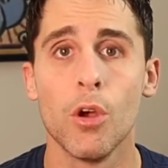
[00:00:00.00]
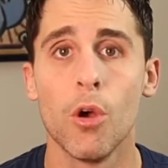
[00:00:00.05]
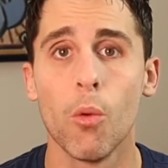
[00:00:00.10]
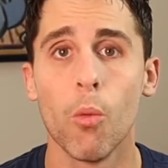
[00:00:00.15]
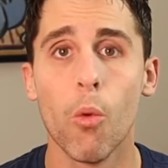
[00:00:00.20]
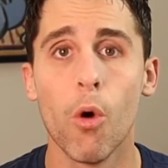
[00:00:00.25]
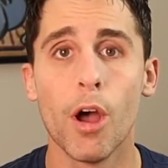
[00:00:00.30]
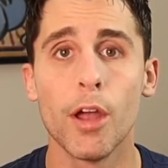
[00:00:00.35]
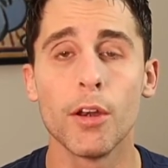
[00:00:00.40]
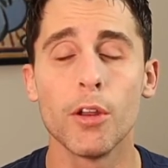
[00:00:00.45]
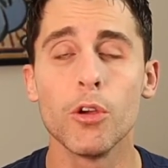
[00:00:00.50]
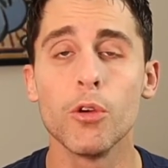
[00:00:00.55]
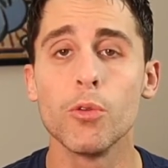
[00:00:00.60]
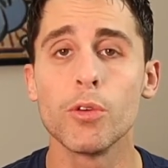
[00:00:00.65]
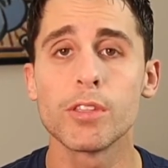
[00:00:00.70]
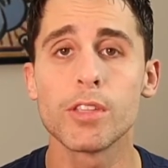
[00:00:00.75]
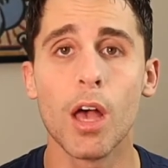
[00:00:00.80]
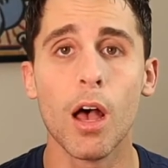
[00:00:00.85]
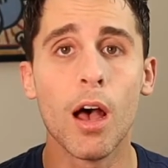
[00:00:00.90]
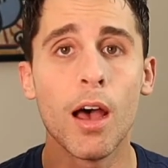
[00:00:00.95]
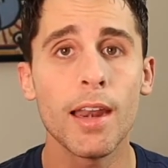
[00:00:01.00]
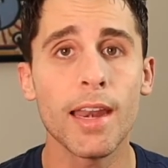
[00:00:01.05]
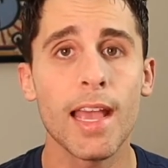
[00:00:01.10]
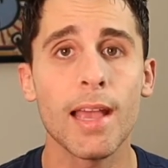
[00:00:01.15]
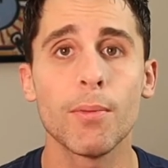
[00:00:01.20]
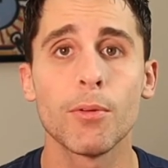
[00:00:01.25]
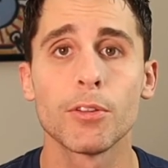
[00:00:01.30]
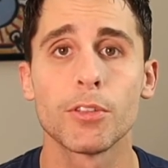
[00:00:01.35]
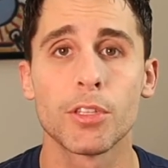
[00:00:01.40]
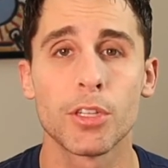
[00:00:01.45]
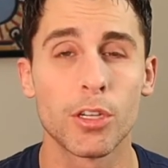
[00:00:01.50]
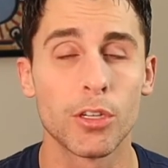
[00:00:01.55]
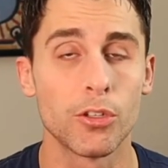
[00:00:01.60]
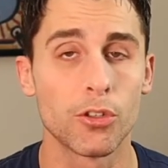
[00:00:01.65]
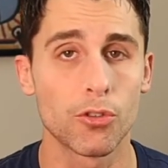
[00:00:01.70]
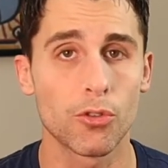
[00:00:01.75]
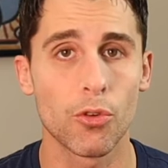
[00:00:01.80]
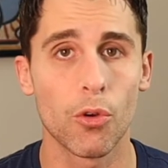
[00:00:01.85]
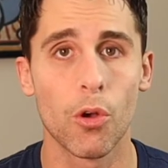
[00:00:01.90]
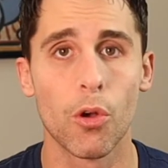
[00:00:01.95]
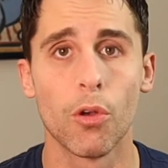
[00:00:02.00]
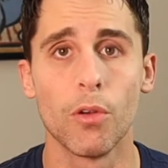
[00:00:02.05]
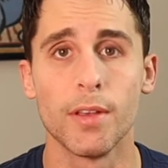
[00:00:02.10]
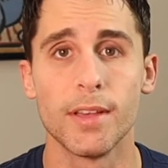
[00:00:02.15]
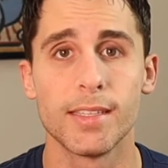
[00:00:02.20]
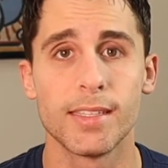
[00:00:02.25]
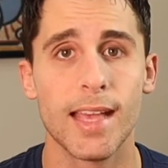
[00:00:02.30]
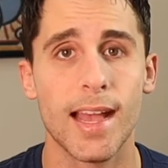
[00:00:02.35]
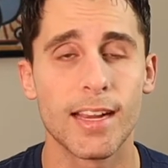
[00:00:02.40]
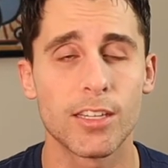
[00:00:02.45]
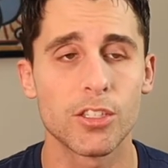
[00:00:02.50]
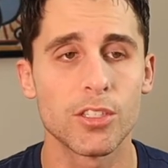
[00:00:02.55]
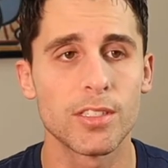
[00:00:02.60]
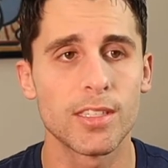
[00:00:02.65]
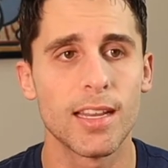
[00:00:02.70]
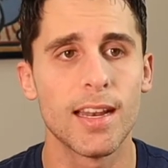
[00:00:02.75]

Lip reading: one who was unable to control his actions.